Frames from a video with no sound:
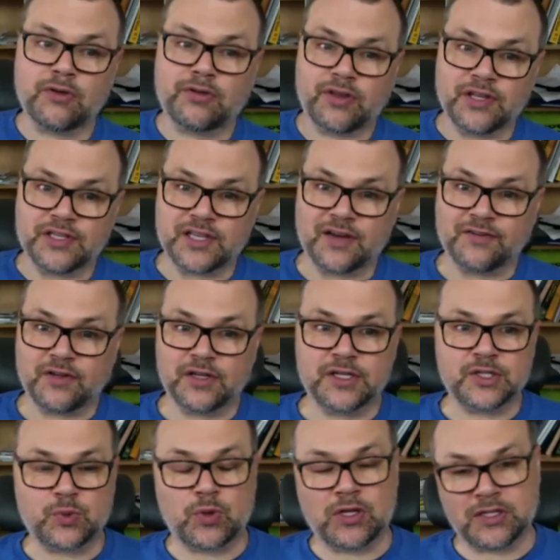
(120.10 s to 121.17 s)
things I've done
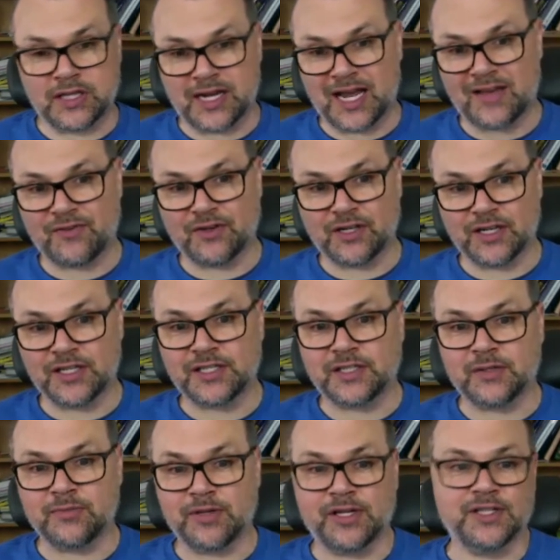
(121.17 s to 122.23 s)
as well that I haven't
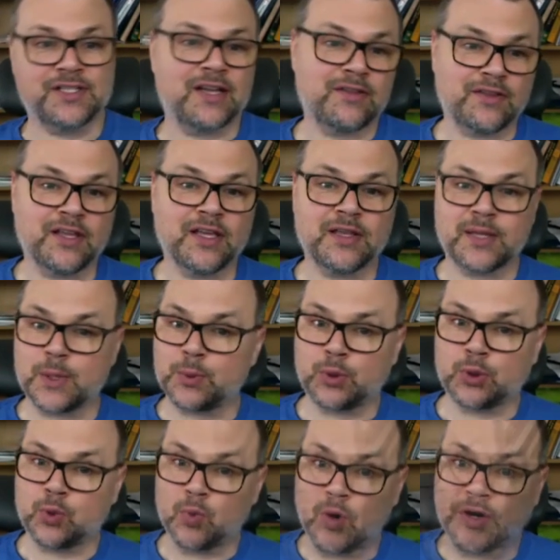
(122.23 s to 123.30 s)
listed because I think they
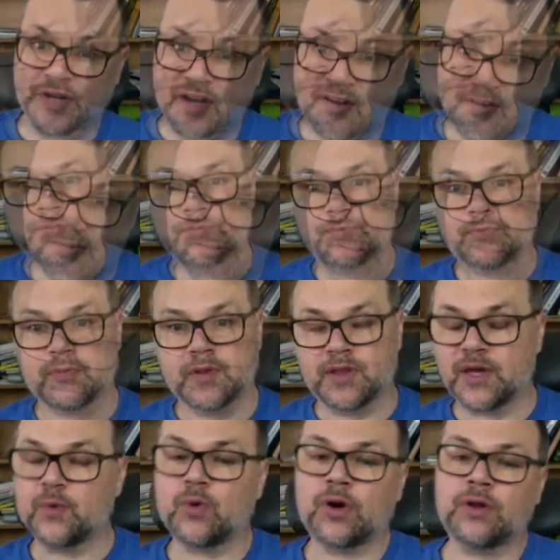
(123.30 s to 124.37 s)
were one off.
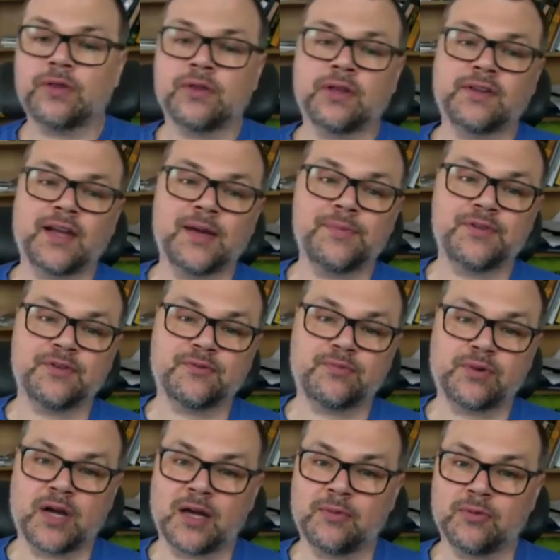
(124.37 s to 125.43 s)
They weren't the types of
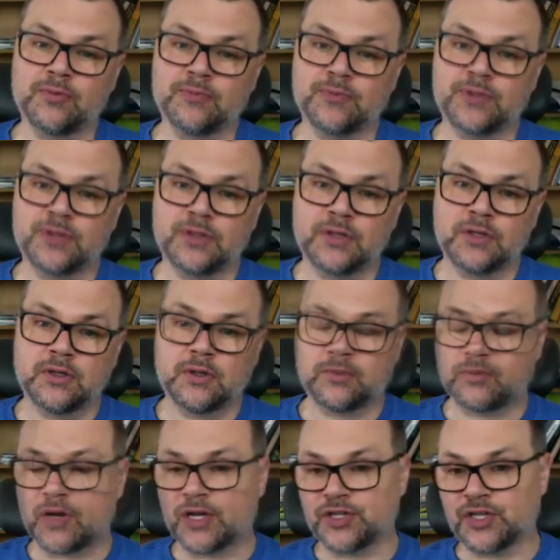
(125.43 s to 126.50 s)
problems or
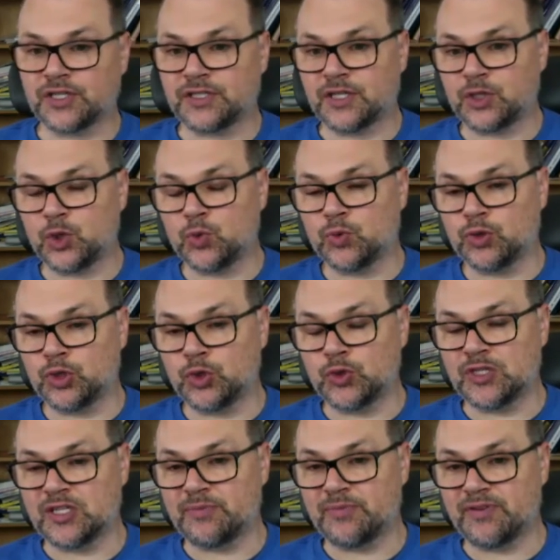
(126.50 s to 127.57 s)
projects that you would
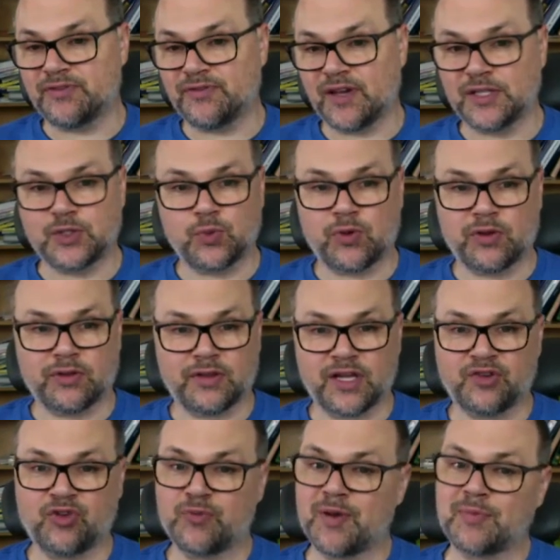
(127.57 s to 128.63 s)
usually be faced with. I
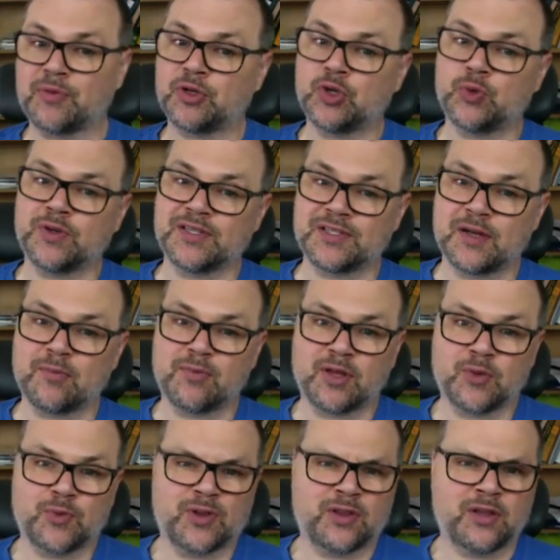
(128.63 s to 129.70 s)
remember doing
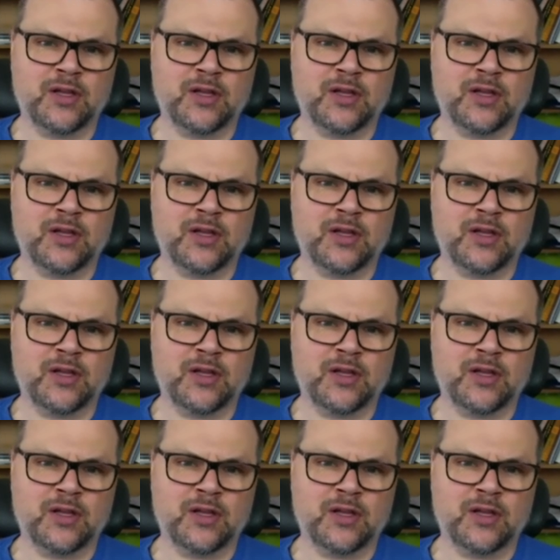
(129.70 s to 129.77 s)
something with